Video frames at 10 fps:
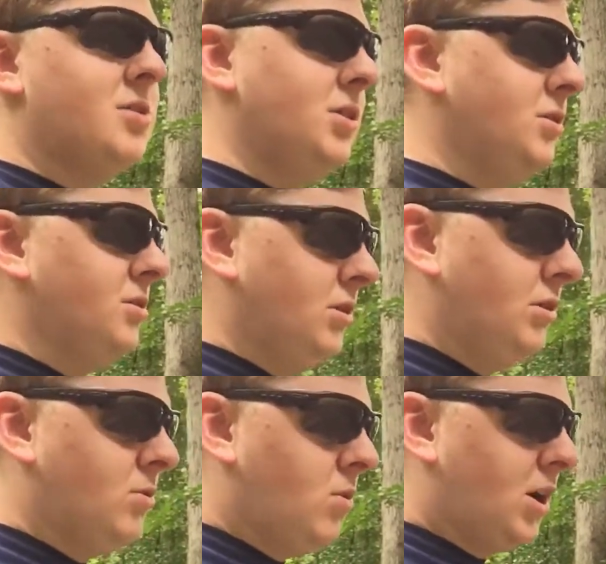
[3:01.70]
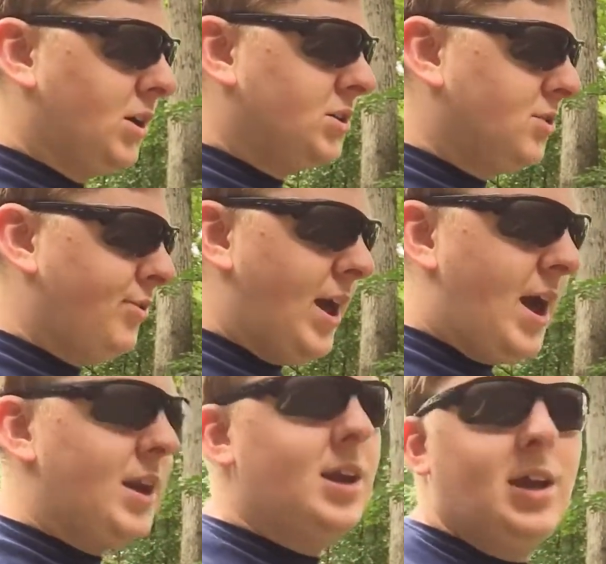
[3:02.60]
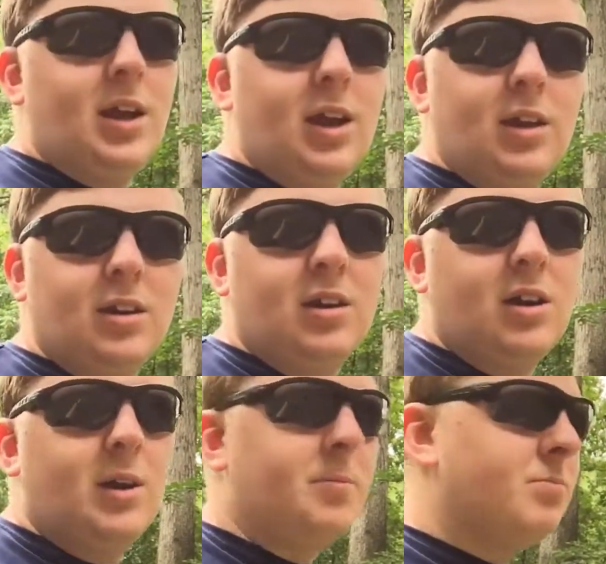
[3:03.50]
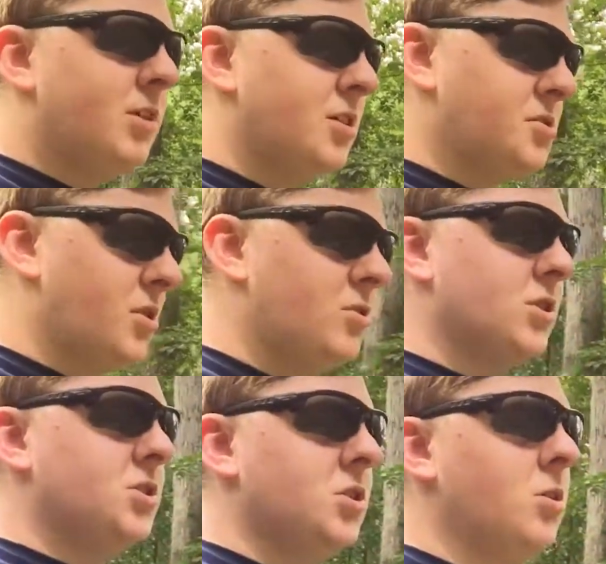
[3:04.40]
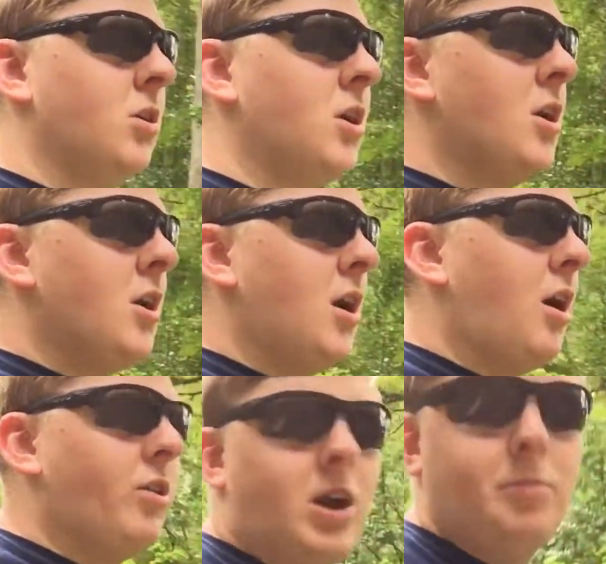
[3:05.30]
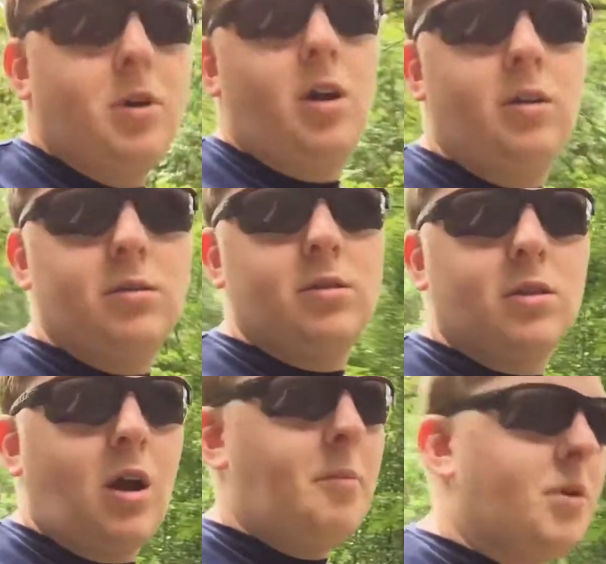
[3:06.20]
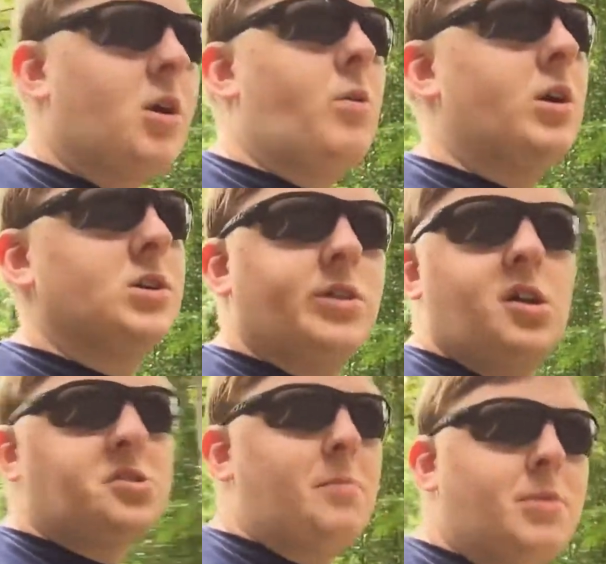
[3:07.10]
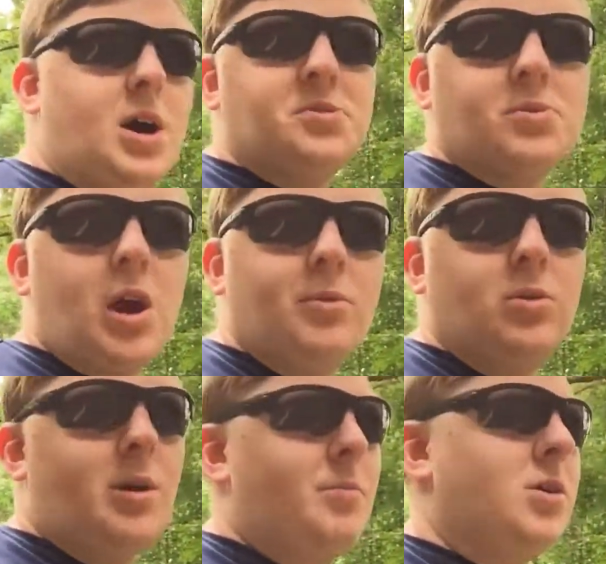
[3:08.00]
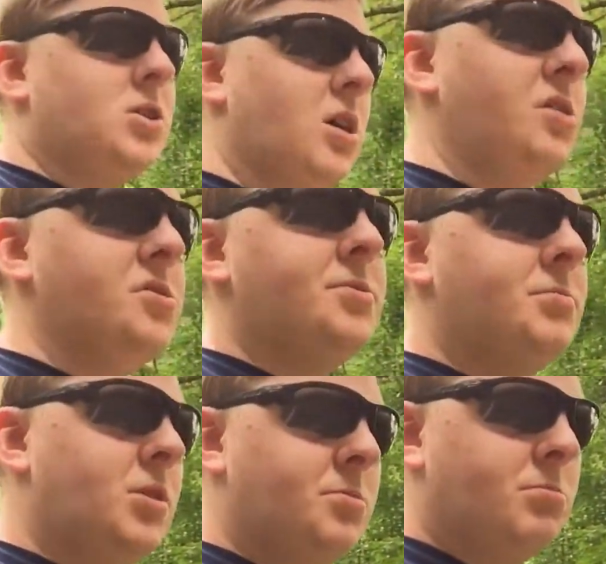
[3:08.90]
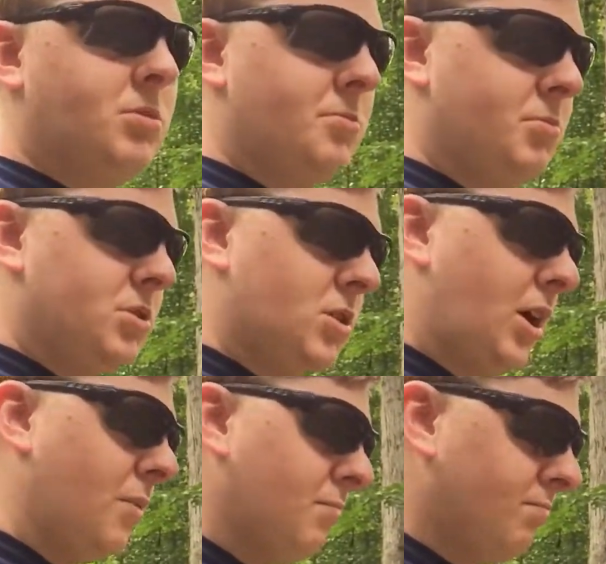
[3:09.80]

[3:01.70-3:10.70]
to you know watch that and uh, the other Star Trek show, and then I'm done. I'm not gonna watch anything else. I'm not subscribed to it. I'll make sure I'm, I'm you know make sure I